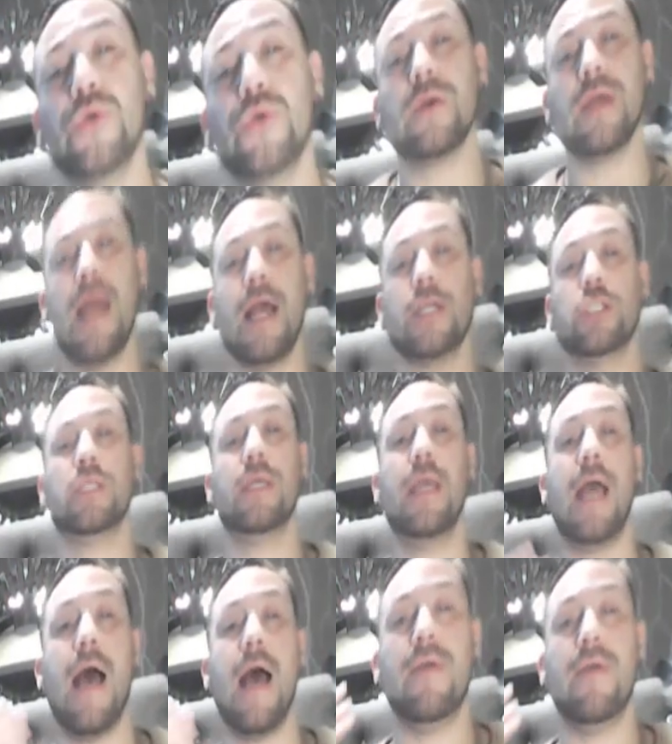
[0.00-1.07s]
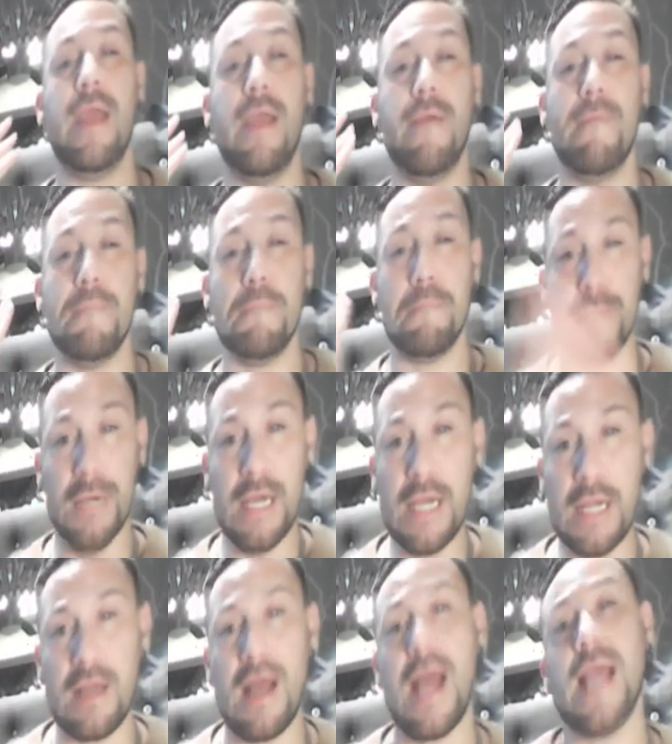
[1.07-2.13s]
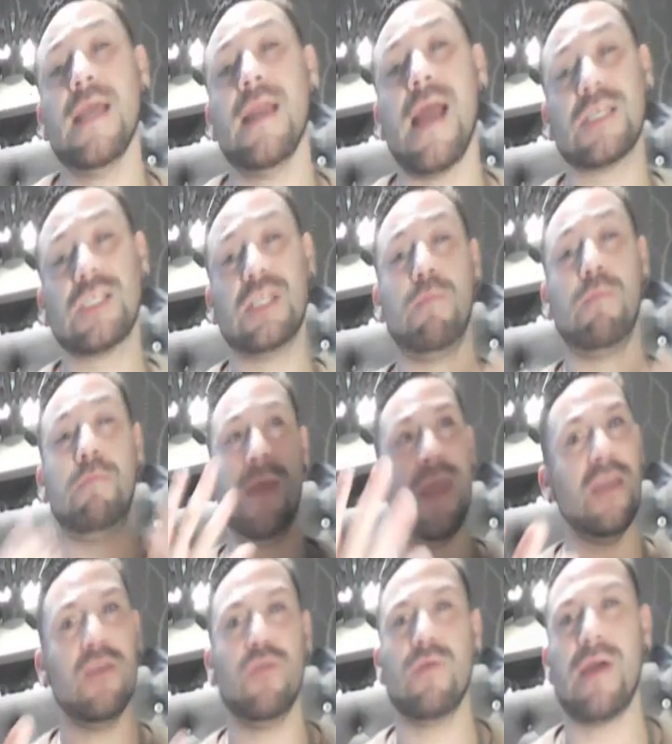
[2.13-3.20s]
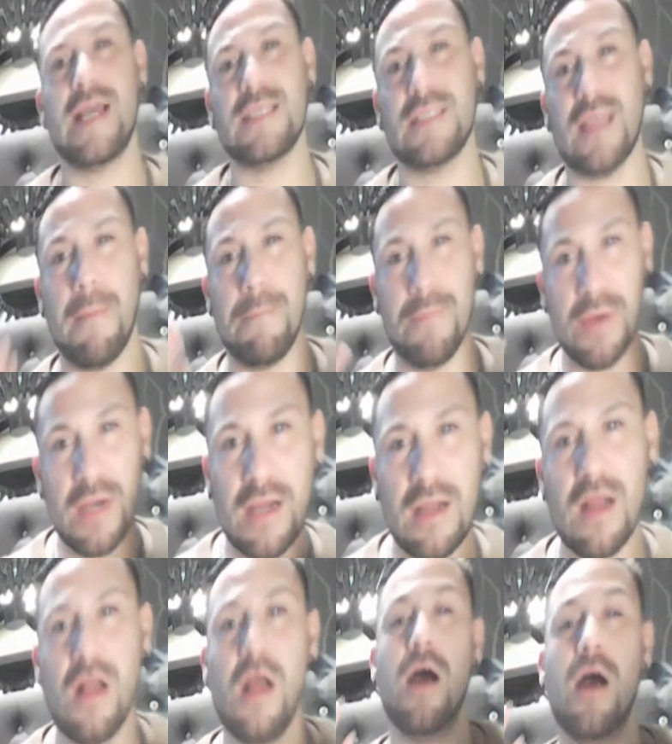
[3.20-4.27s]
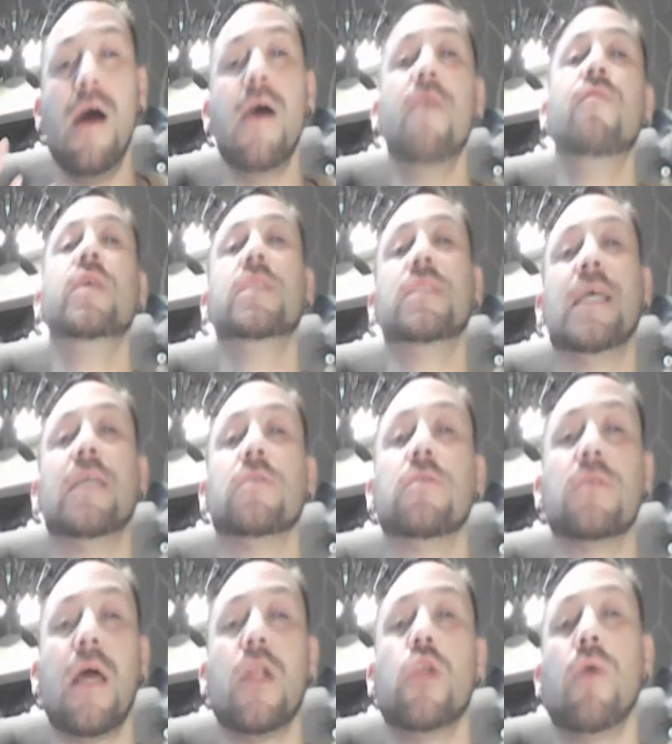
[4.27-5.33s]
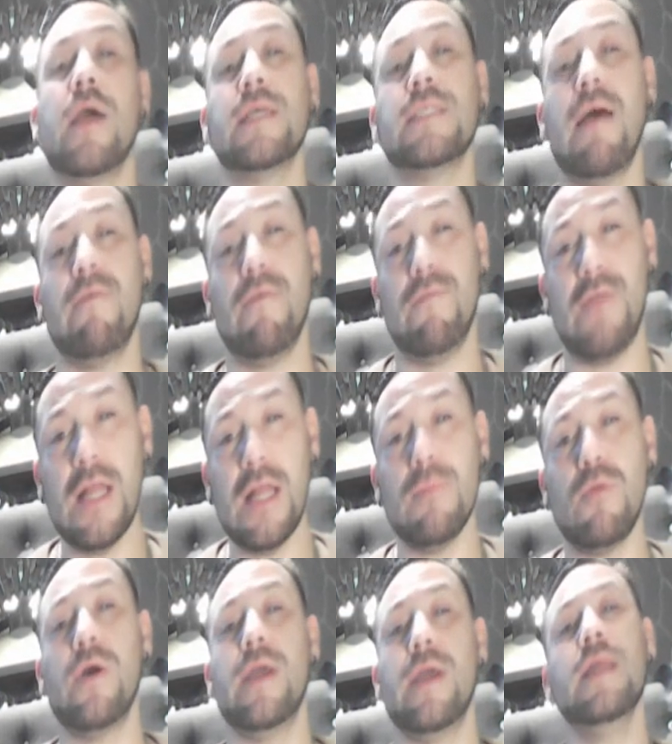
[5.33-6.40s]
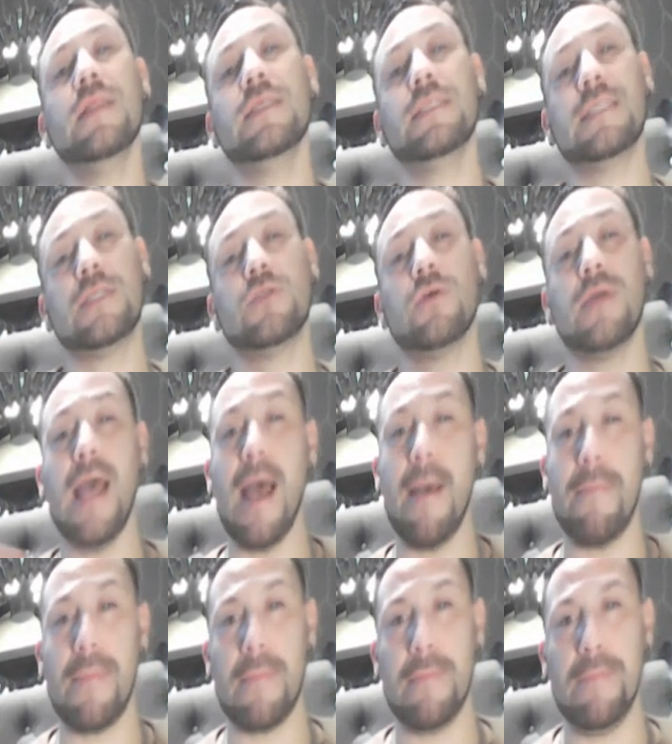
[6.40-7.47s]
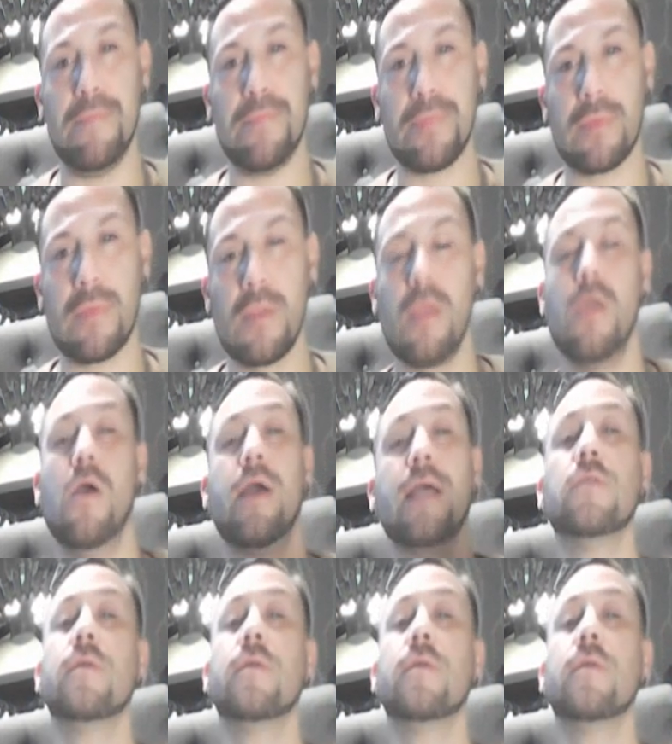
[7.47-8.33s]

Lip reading: can actually have a book. I can actually make you guys a book of the stencils that you guys have available in the stencil cap. Okay, so